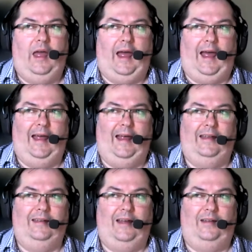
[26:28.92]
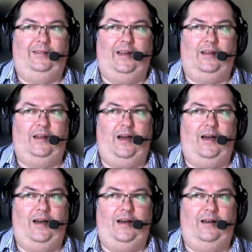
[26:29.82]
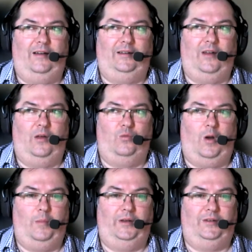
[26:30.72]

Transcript: And I was like, oh, you know, Robert